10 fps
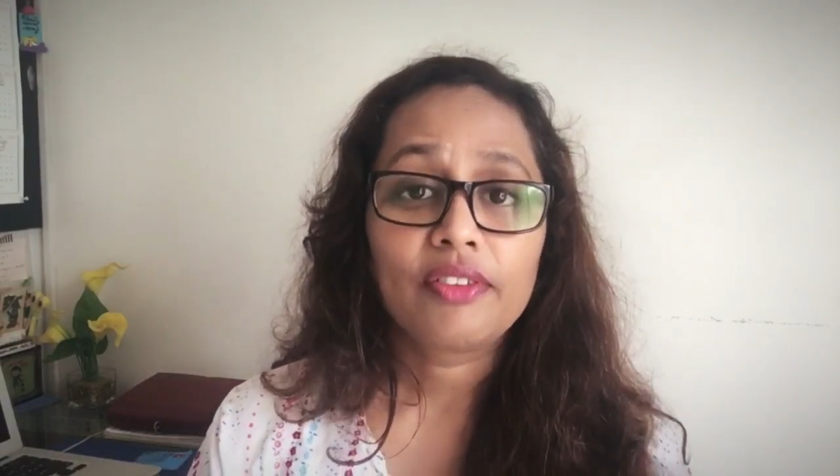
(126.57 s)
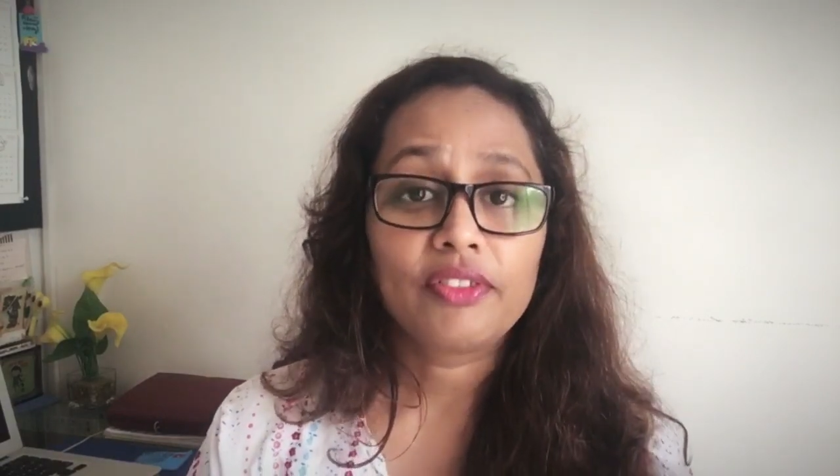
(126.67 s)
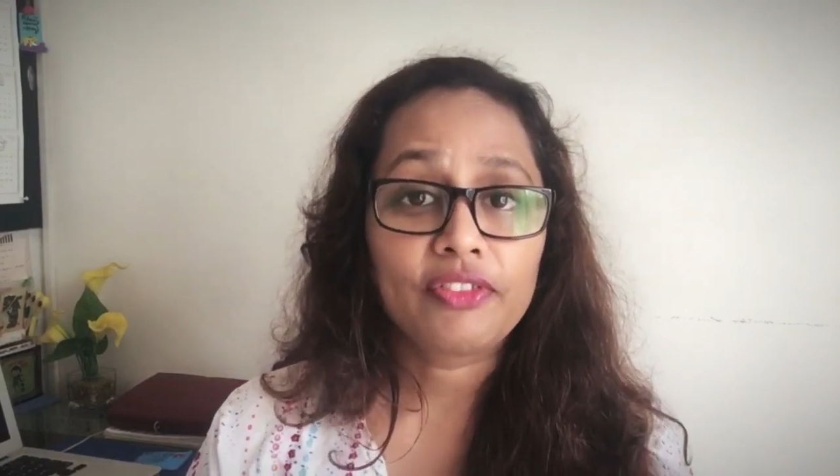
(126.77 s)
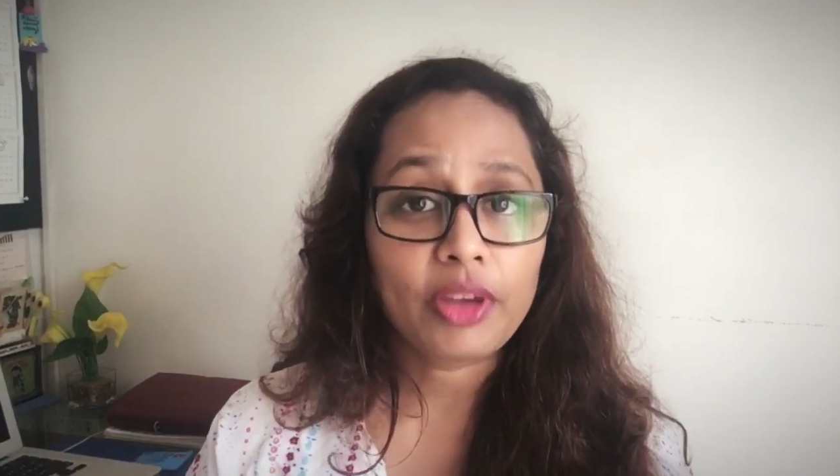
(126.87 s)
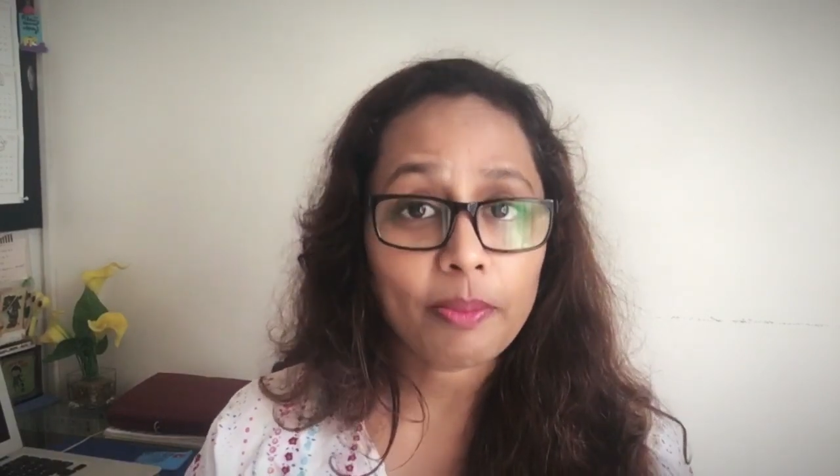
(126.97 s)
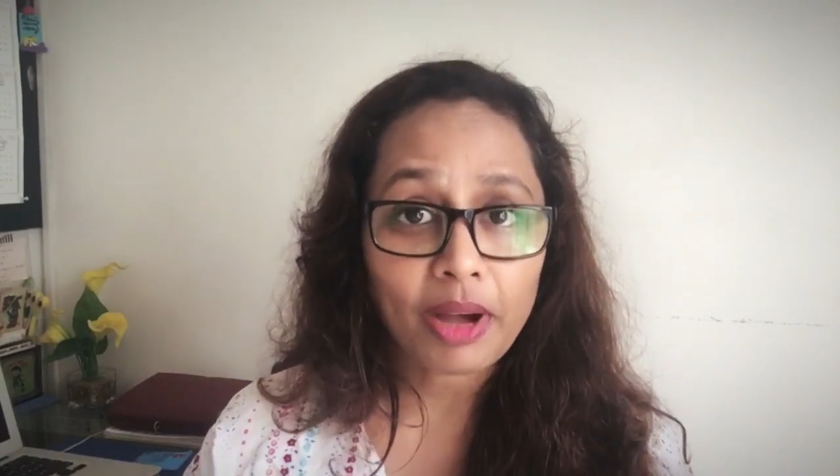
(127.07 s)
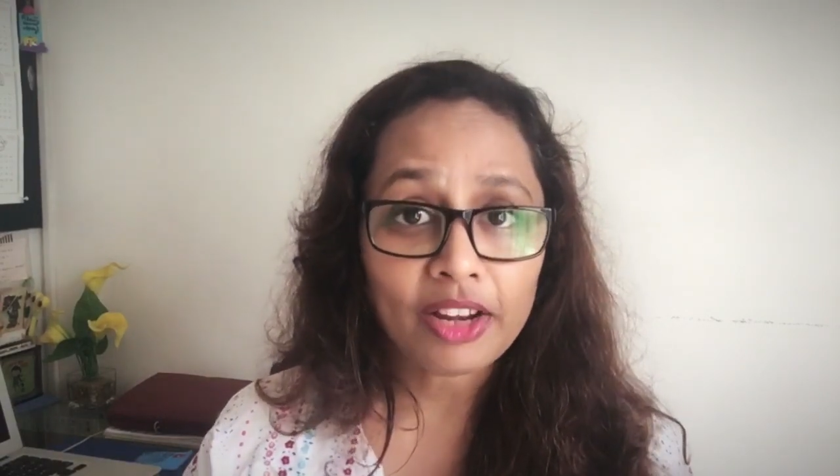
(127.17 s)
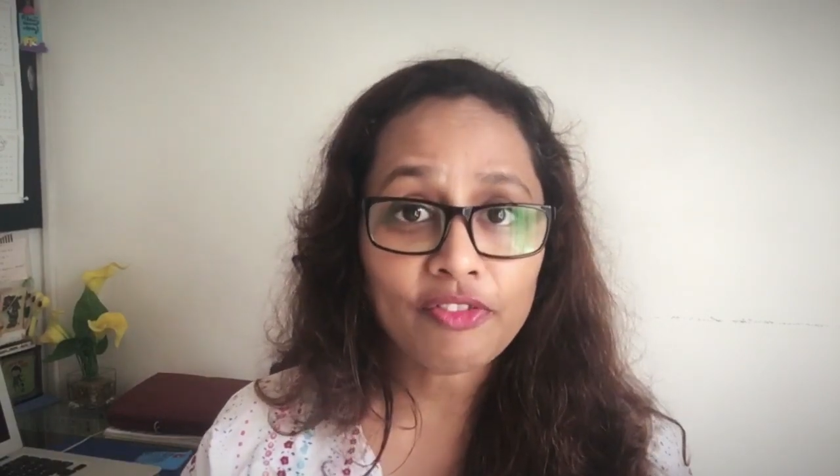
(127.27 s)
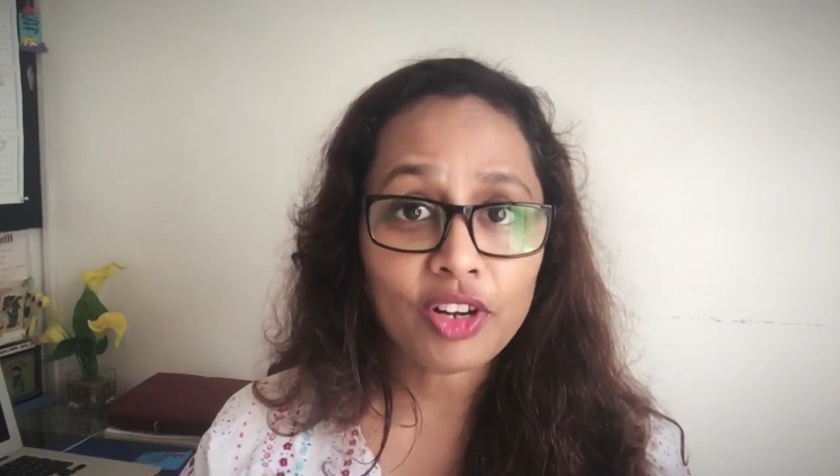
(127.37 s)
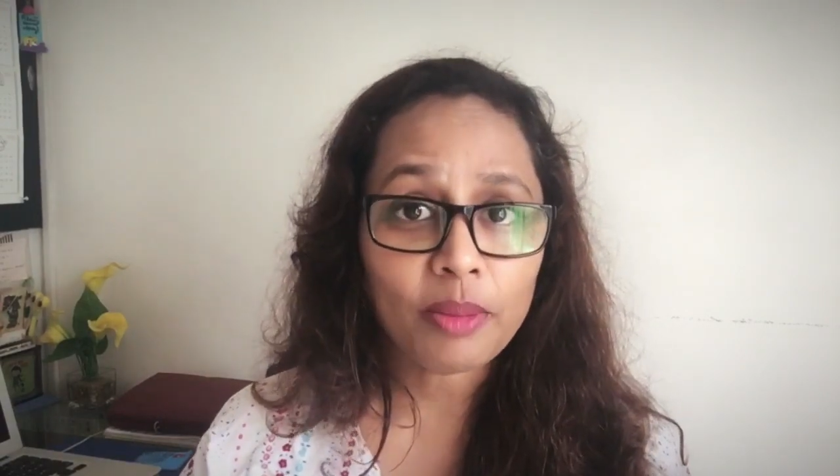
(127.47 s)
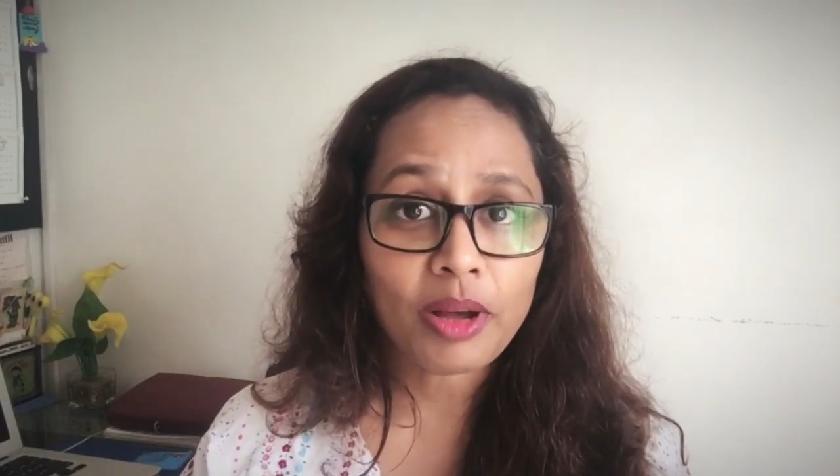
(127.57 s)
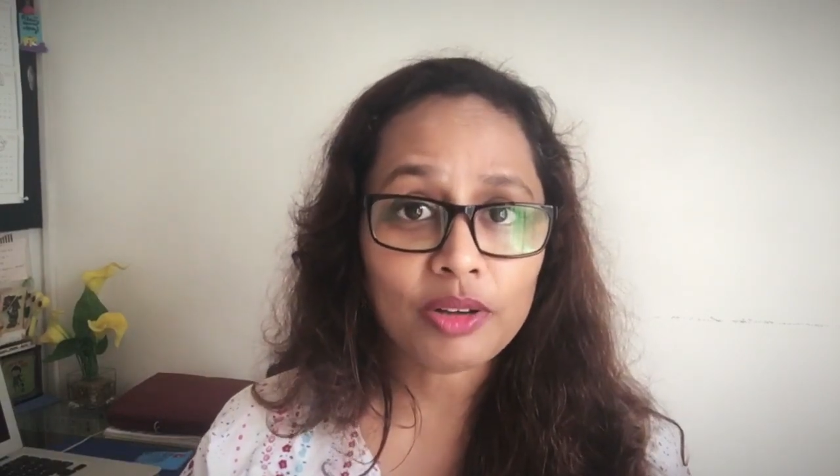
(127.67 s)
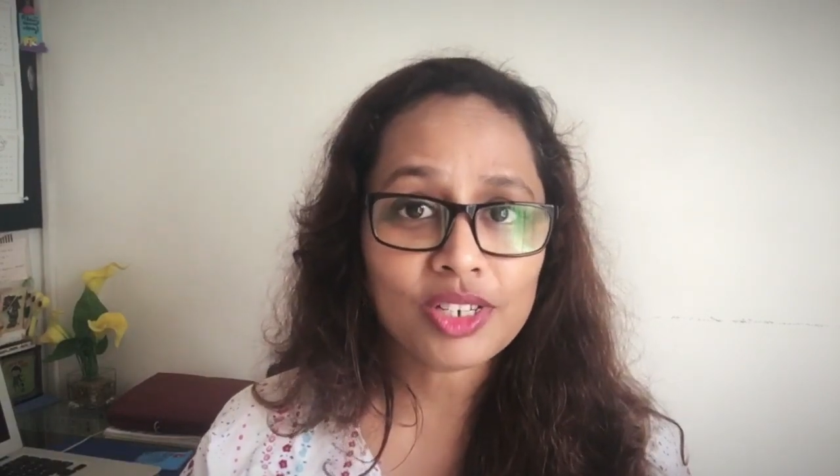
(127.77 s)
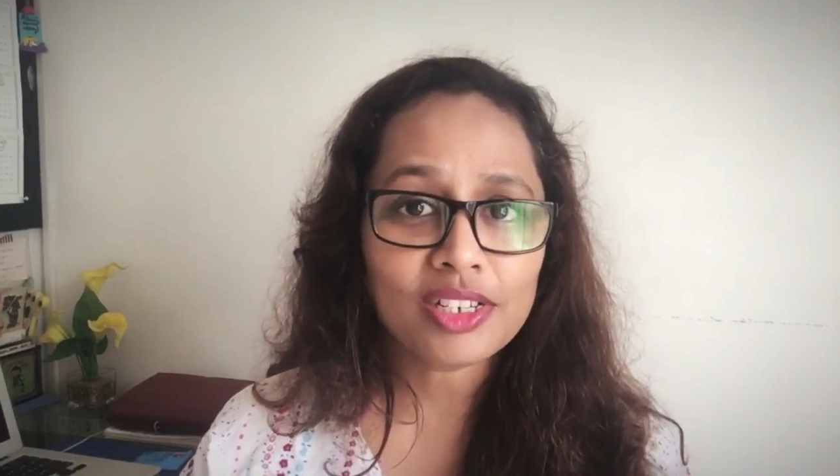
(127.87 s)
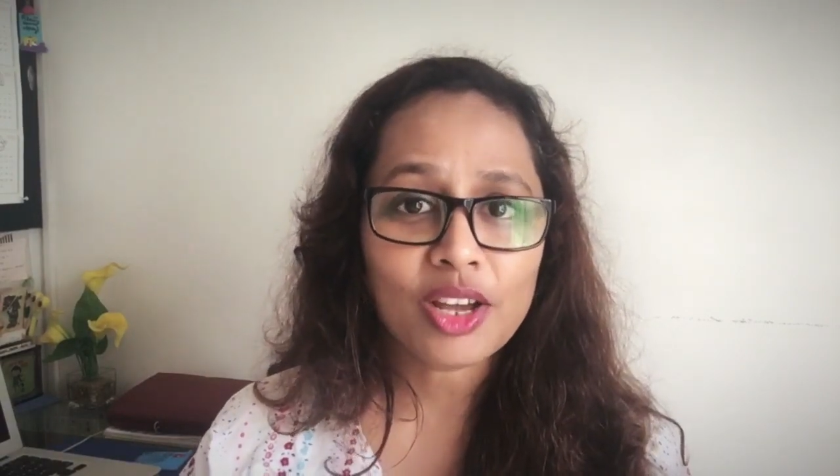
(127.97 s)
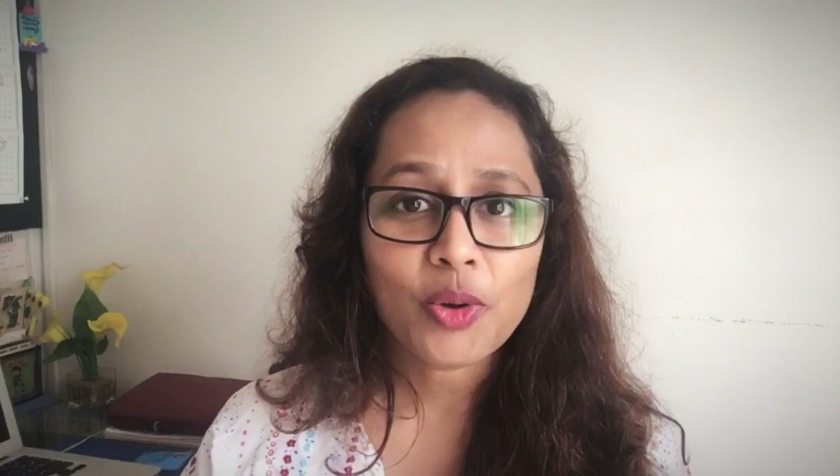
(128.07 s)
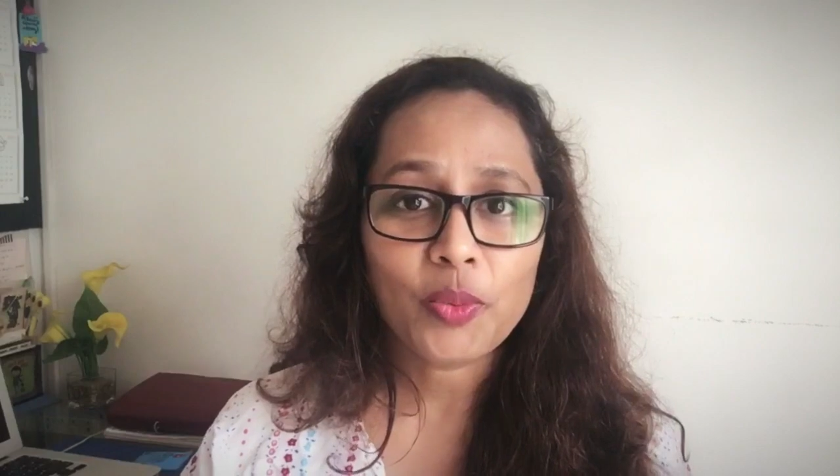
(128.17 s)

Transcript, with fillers: If we are mindful about it,